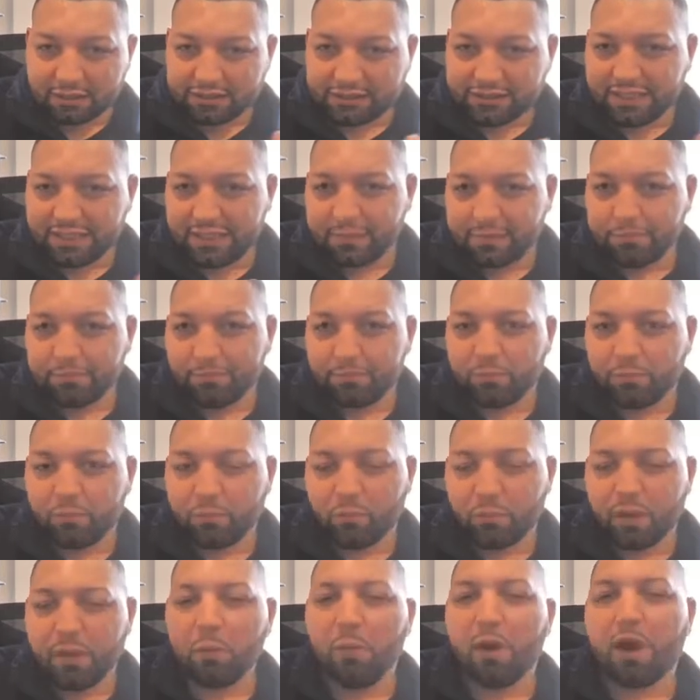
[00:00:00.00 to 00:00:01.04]
team,
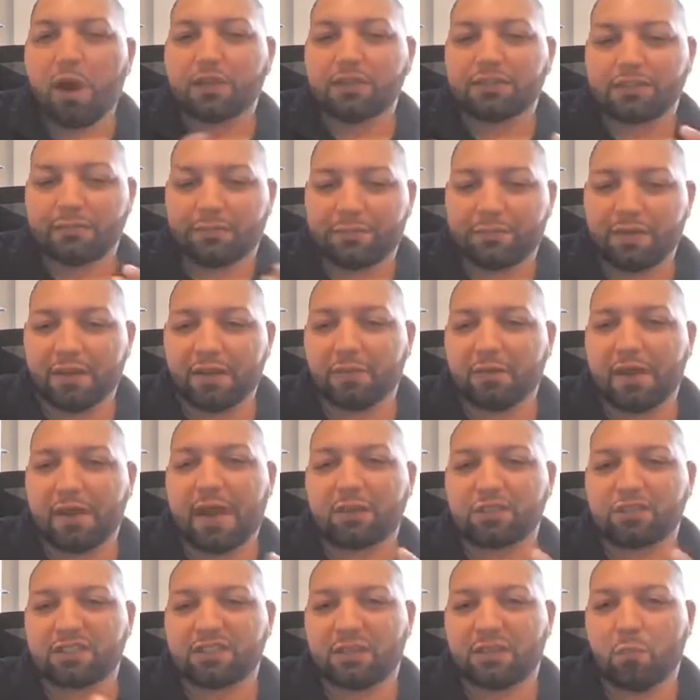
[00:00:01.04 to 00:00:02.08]
we wanted to figure
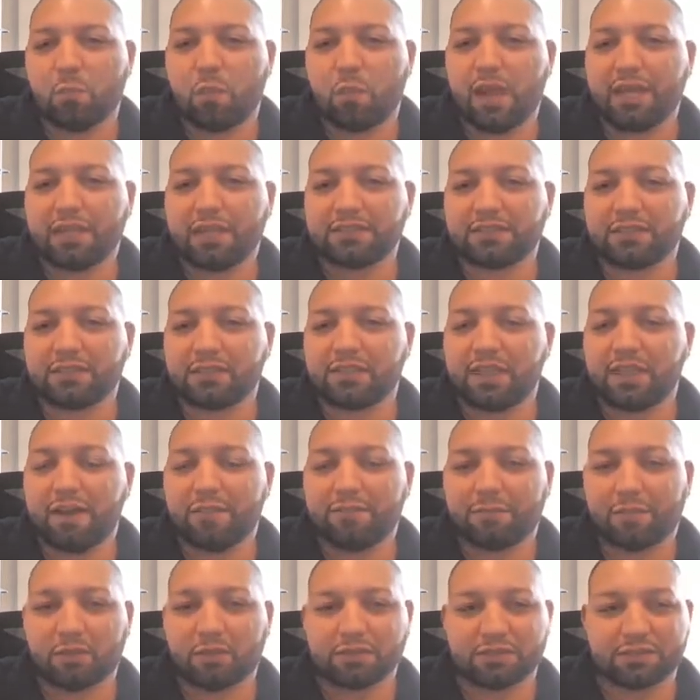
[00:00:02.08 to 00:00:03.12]
out some ways to
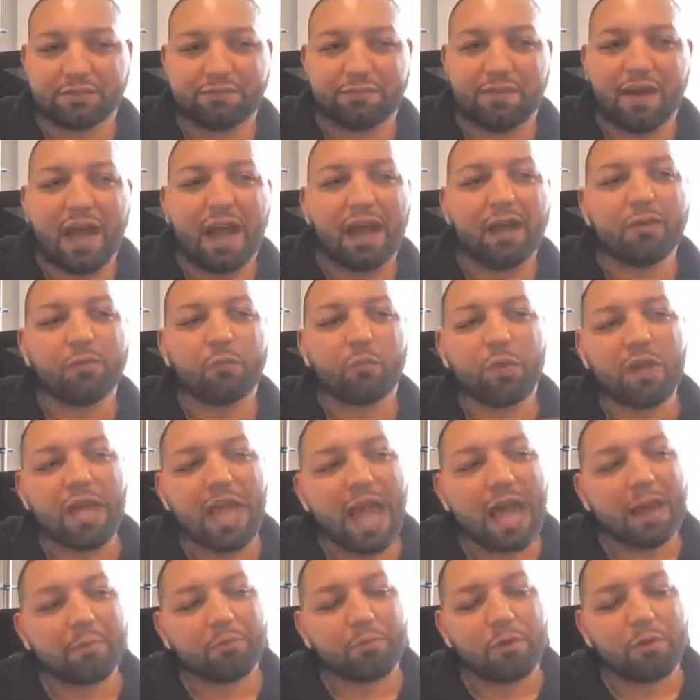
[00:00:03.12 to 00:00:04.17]
diversify. We
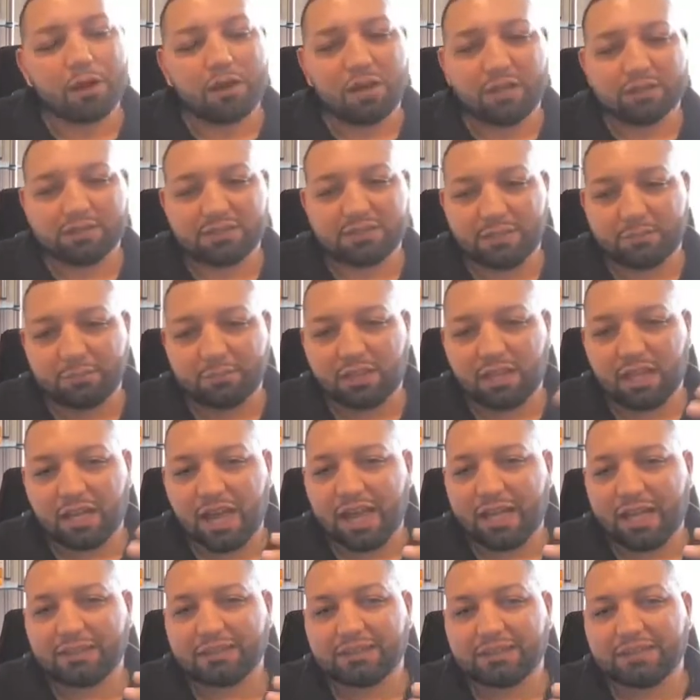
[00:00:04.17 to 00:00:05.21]
had brought on some
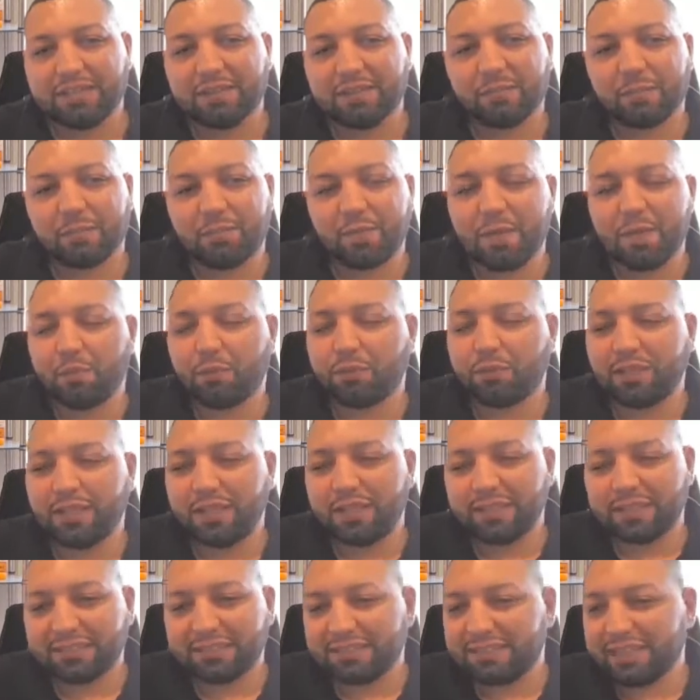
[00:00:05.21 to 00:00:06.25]
clients, different people
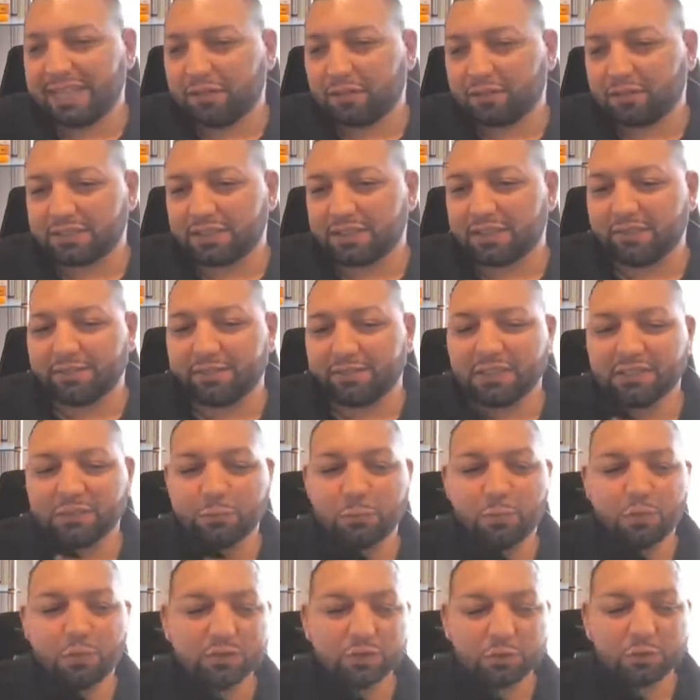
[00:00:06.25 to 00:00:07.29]
needed sales
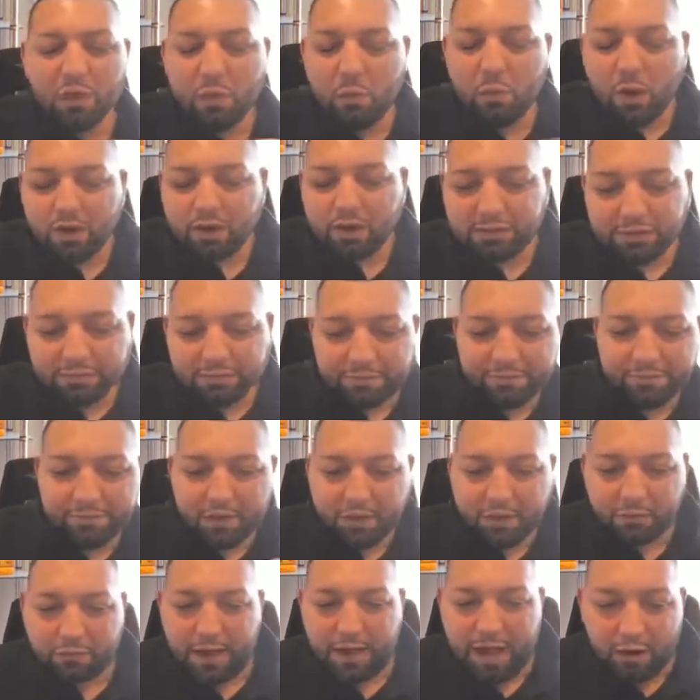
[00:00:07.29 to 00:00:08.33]
individuals. We wanted to
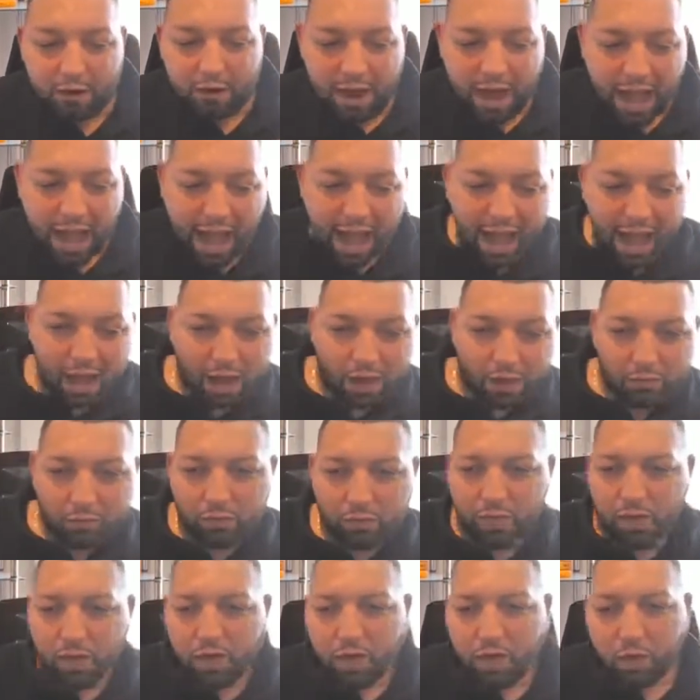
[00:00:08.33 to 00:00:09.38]
figure out
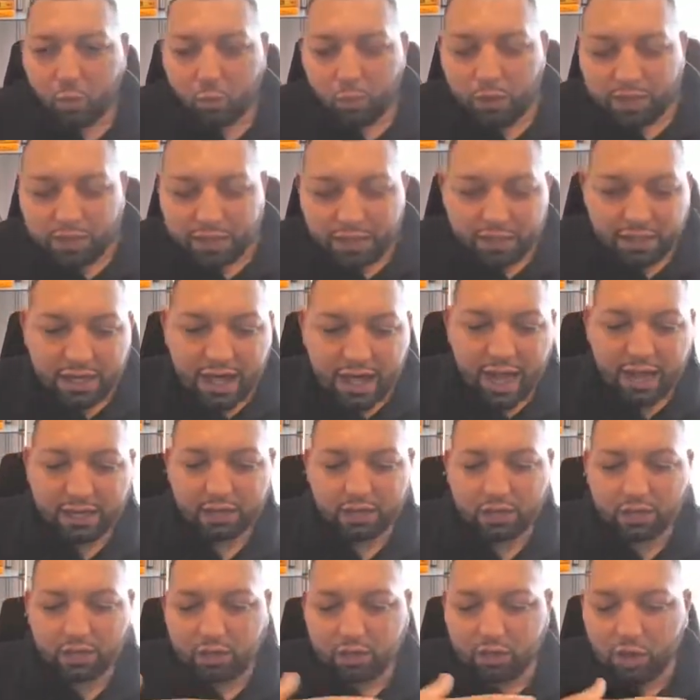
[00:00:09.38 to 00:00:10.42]
how we can kind
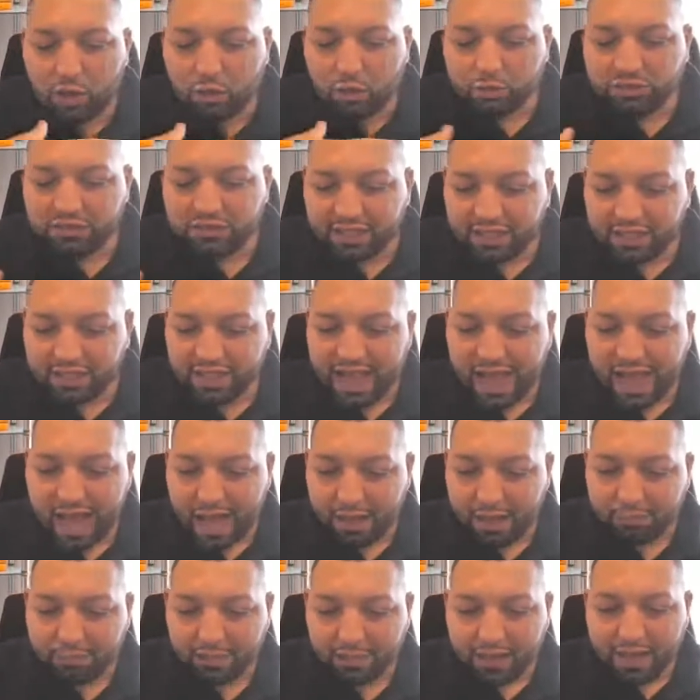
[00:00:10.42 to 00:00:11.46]
of close the
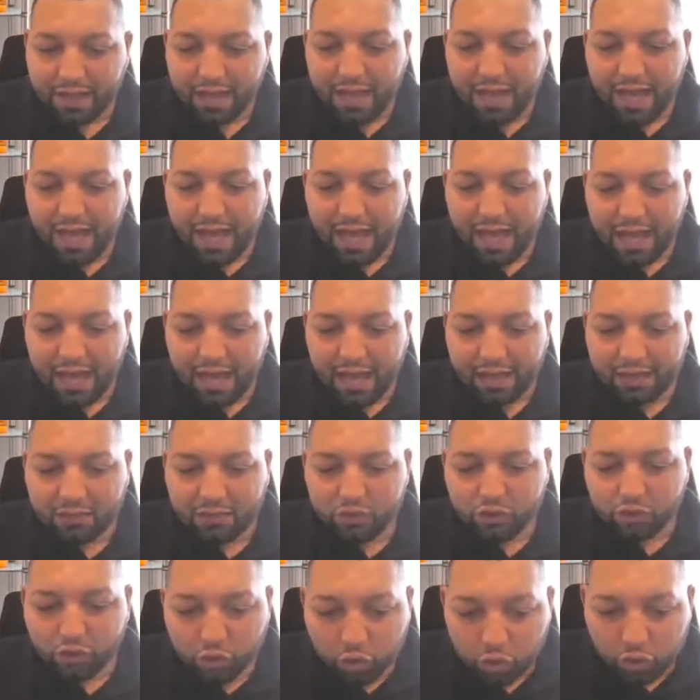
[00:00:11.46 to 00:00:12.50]
gap
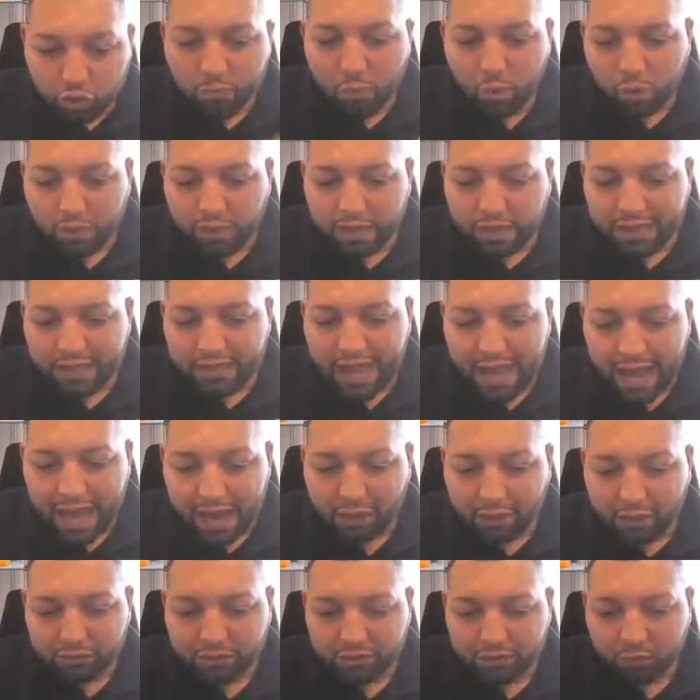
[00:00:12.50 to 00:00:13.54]
and do more
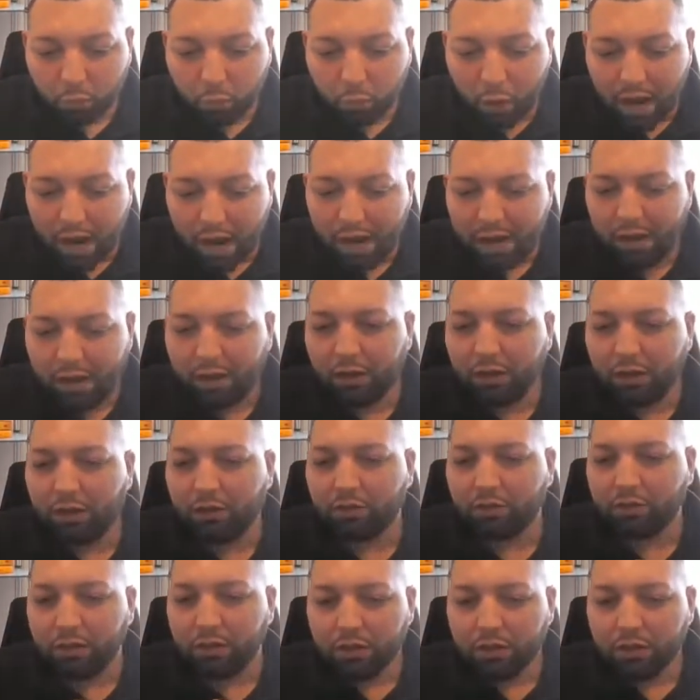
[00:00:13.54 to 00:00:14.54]
in-house while,